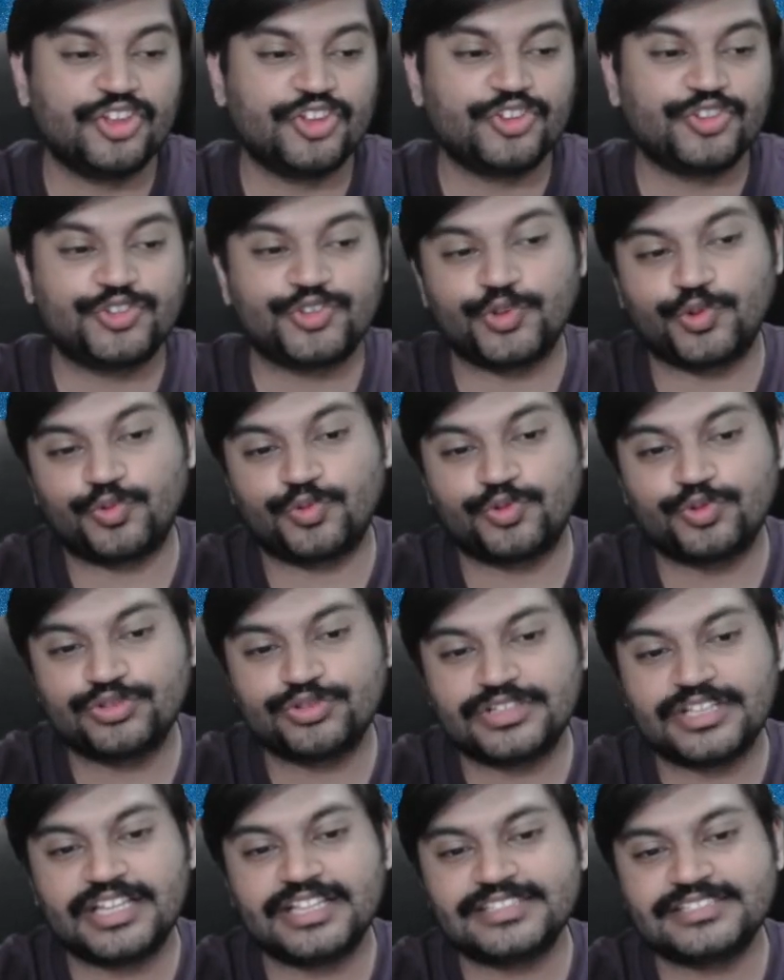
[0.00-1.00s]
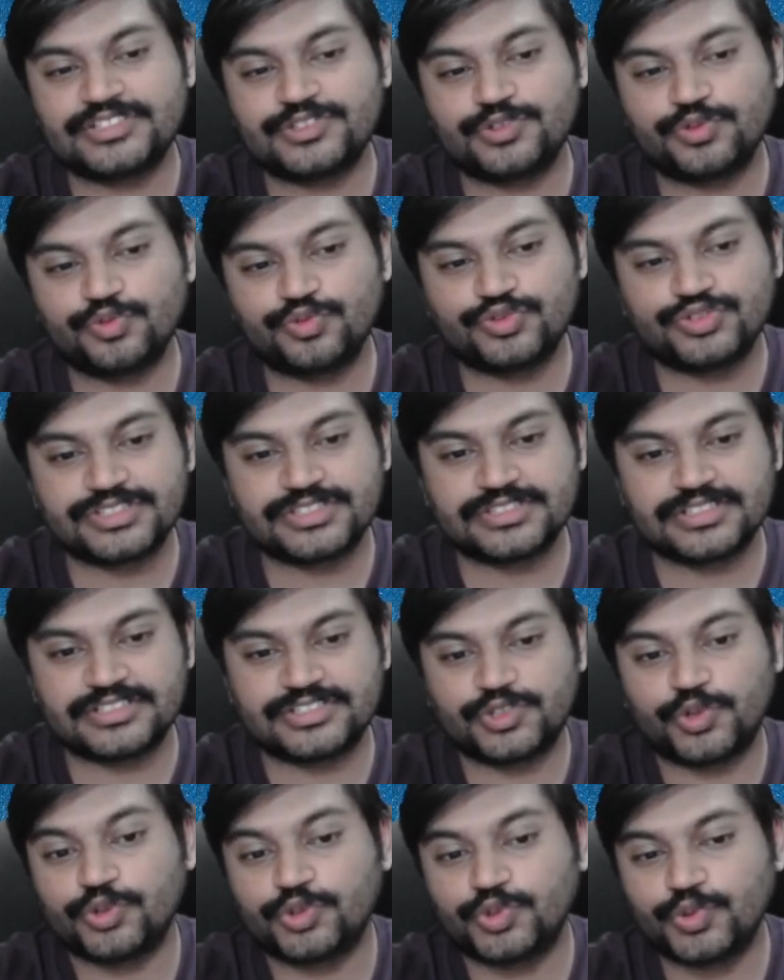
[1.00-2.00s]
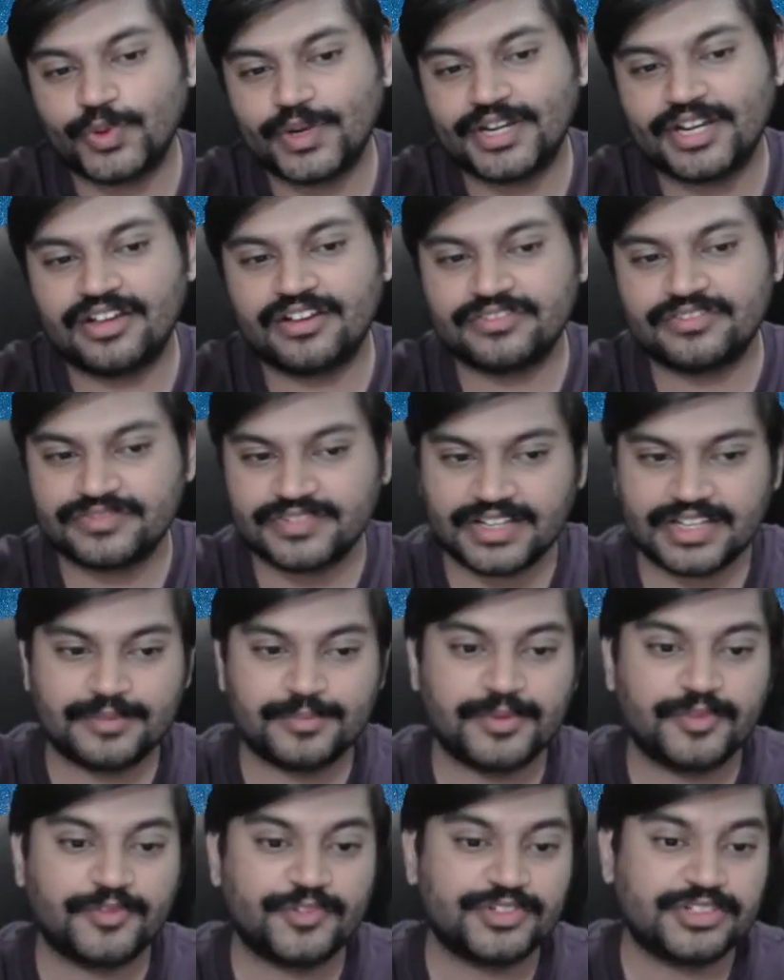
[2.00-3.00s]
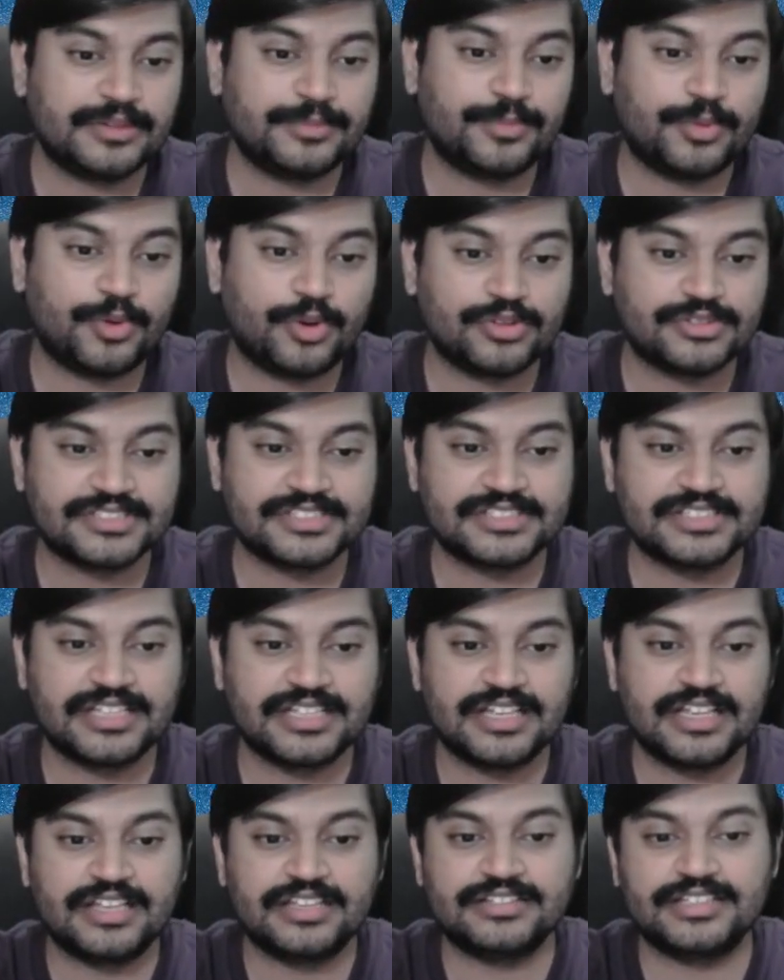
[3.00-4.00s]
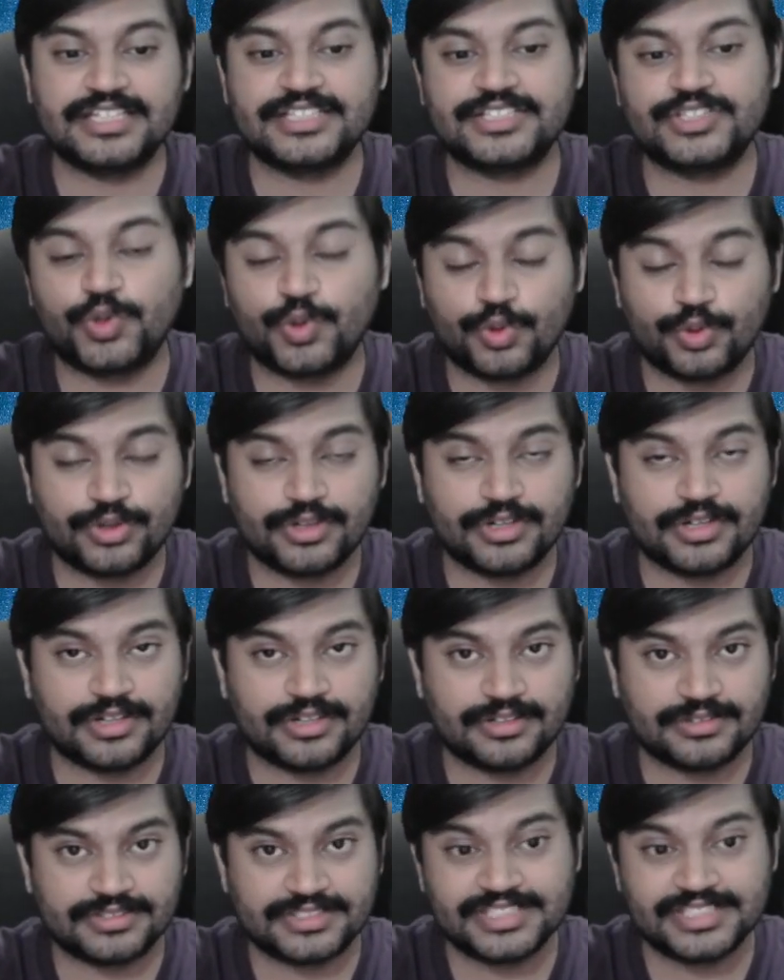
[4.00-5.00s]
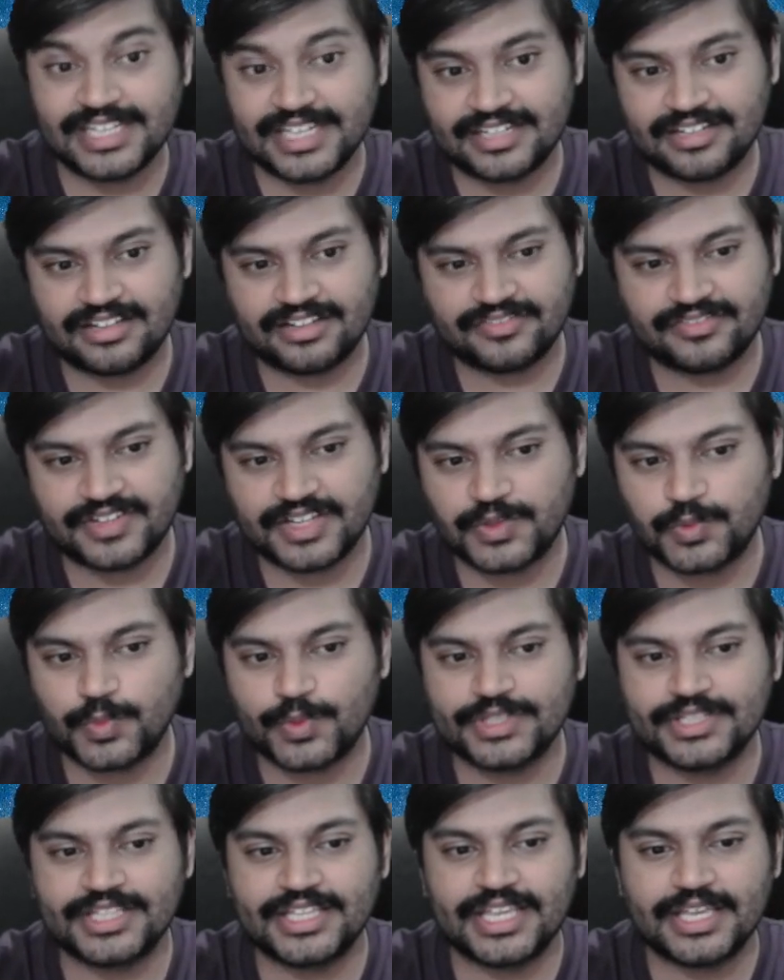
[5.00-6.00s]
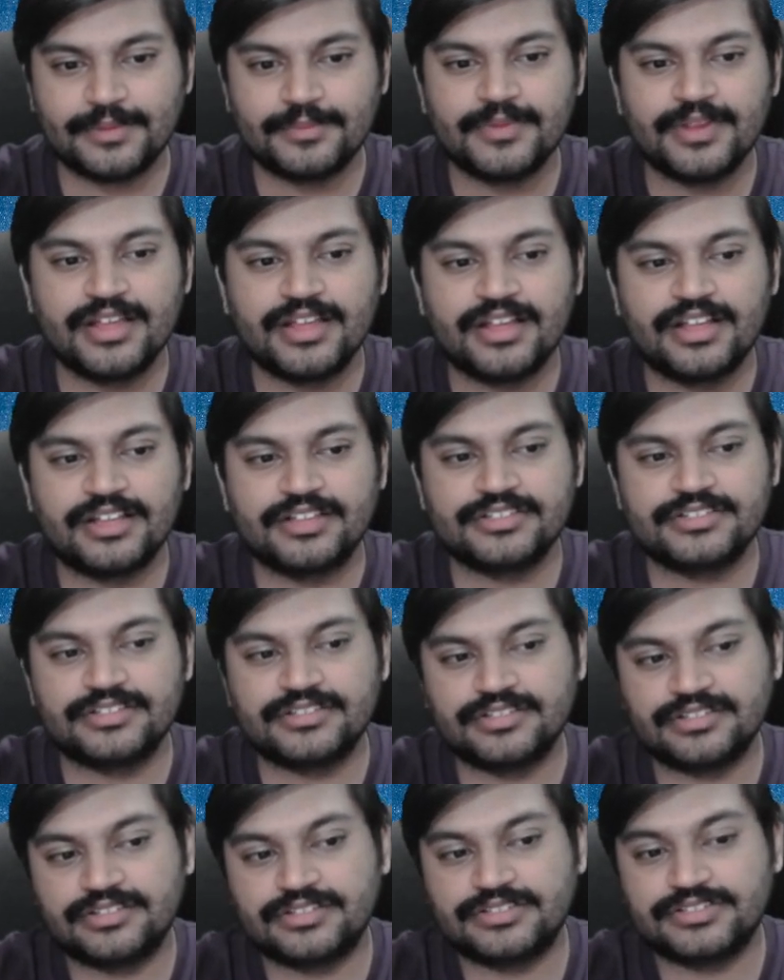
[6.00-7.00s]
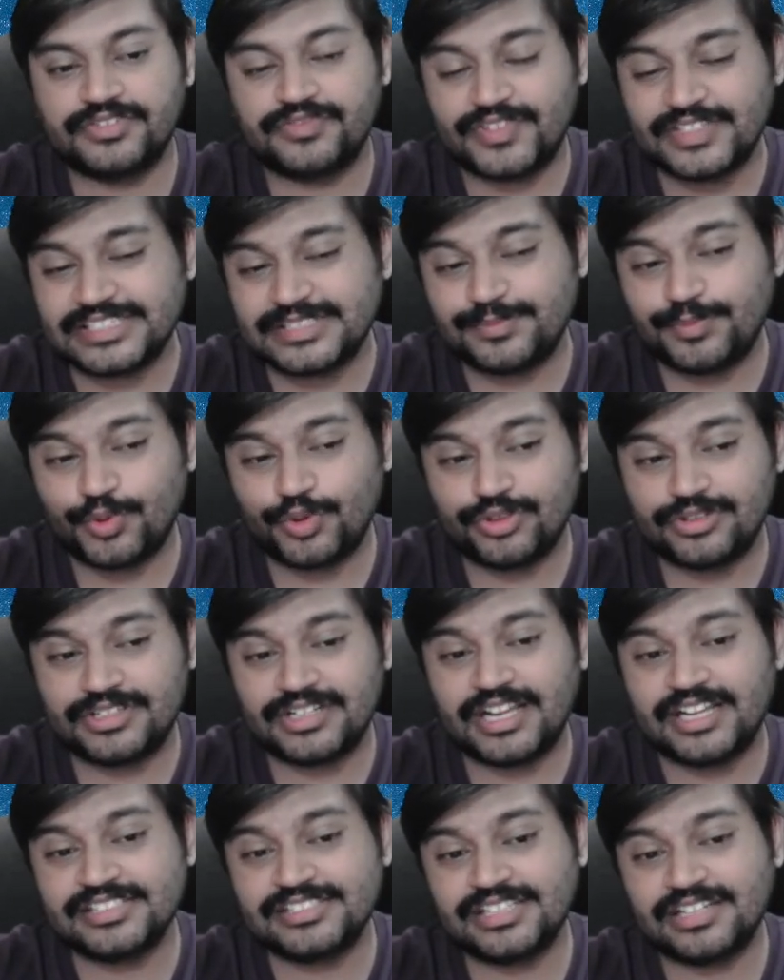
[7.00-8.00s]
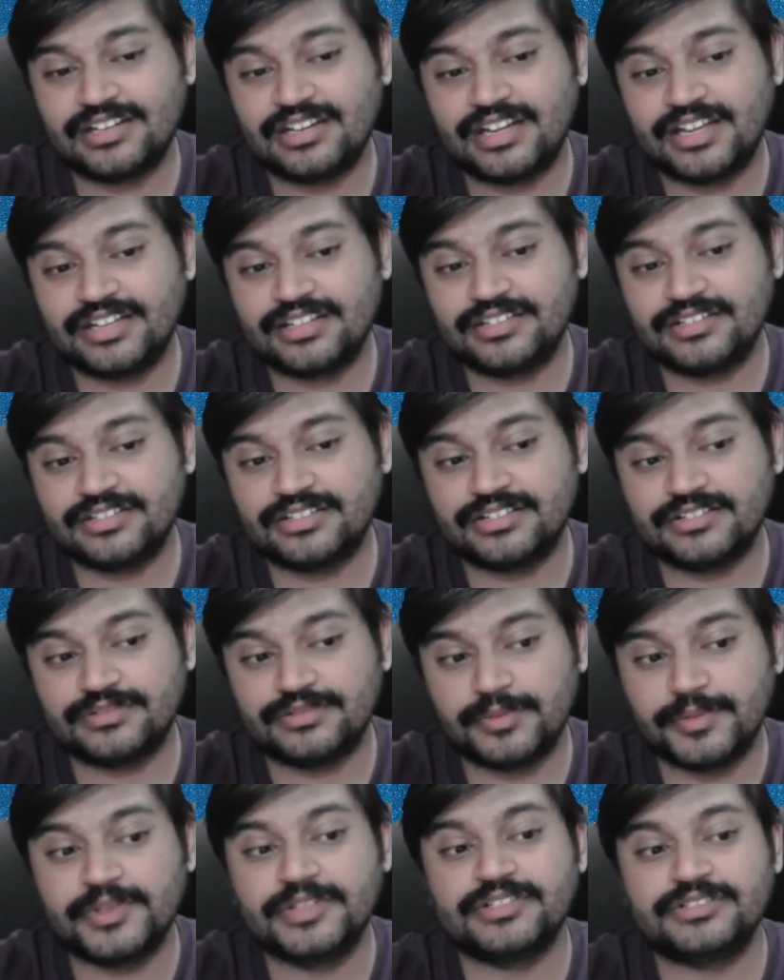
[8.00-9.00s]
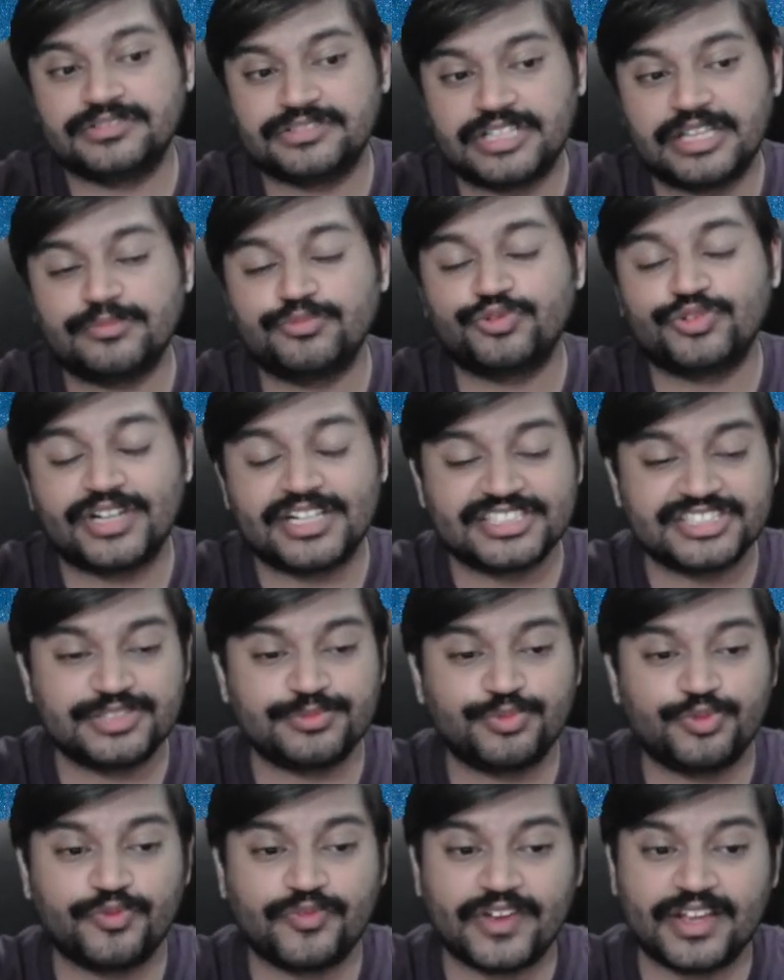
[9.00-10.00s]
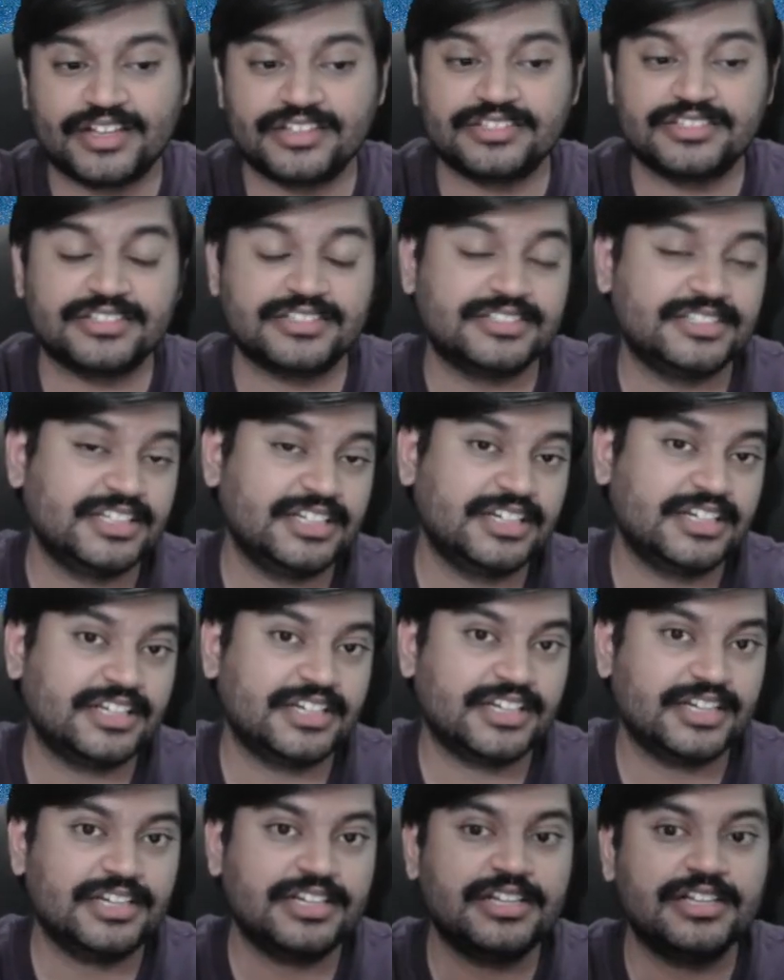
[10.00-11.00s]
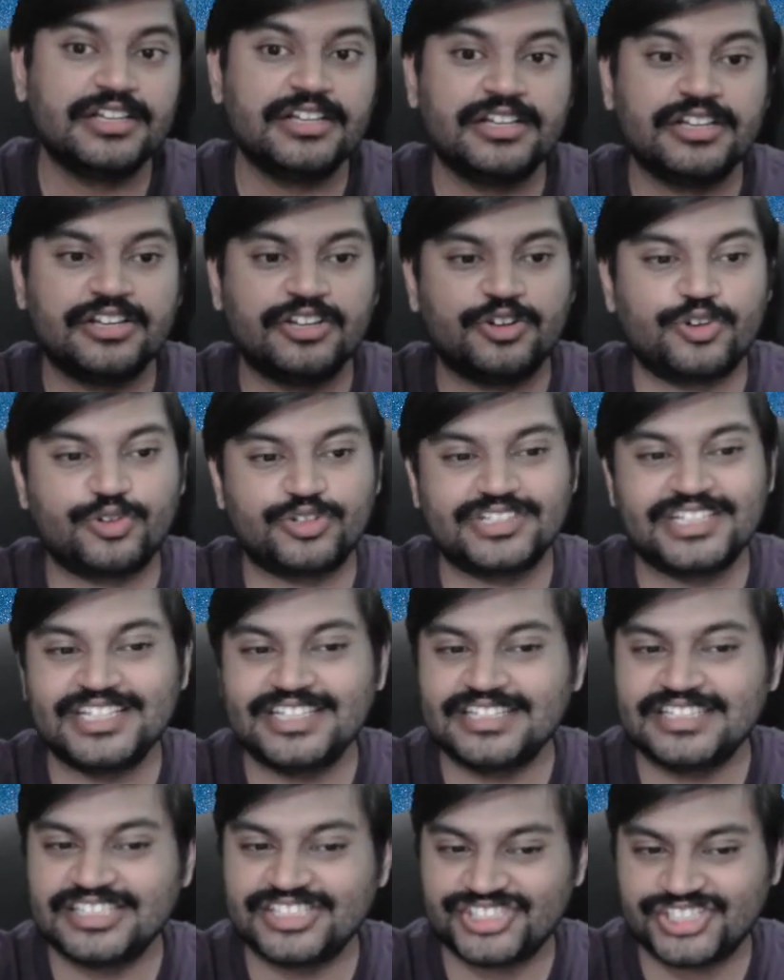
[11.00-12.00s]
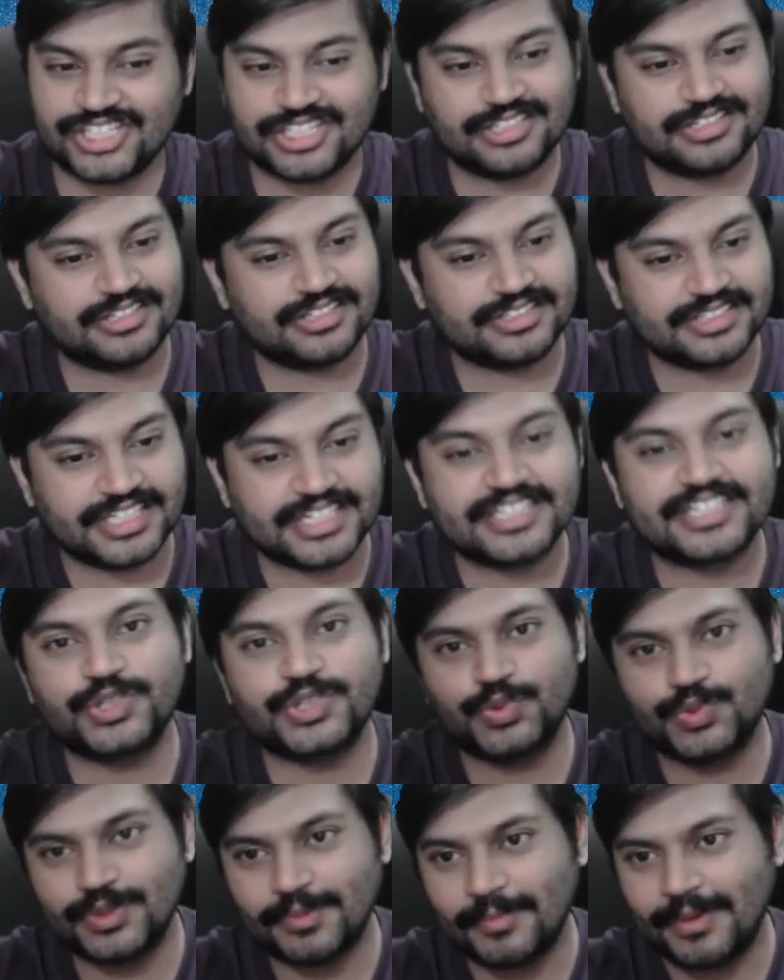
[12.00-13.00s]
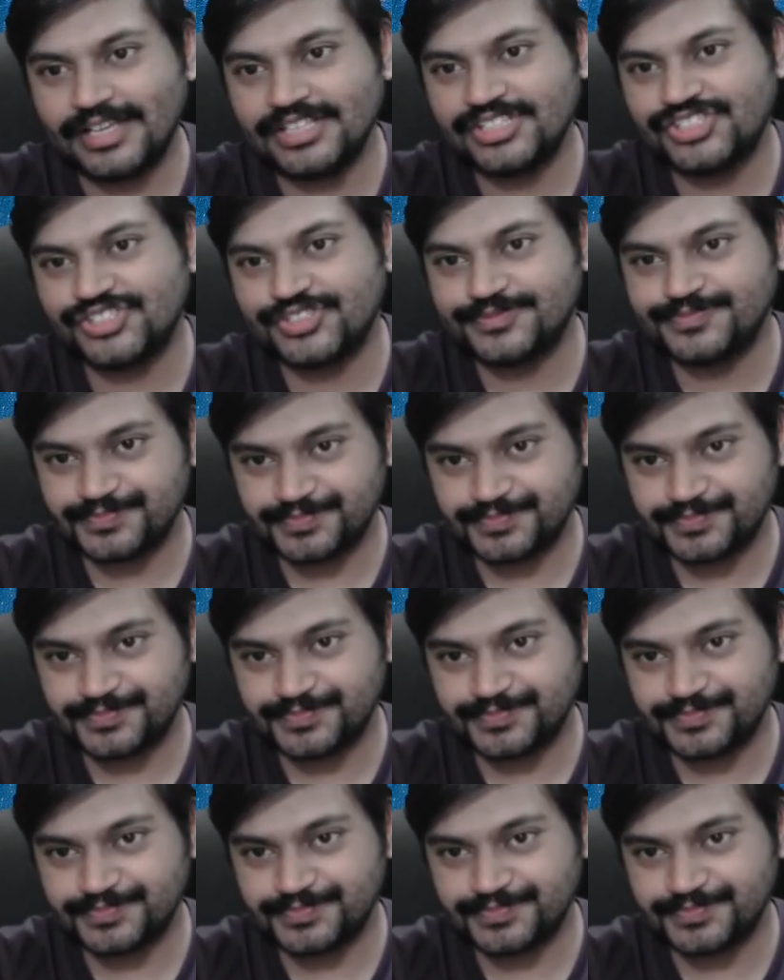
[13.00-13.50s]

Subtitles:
So ruthless rooks scored 2.5, and pivotal pawns they scored 3.5 and won the game. The first board, Raja and Temur Rajabov and Ding Liren they drew the match.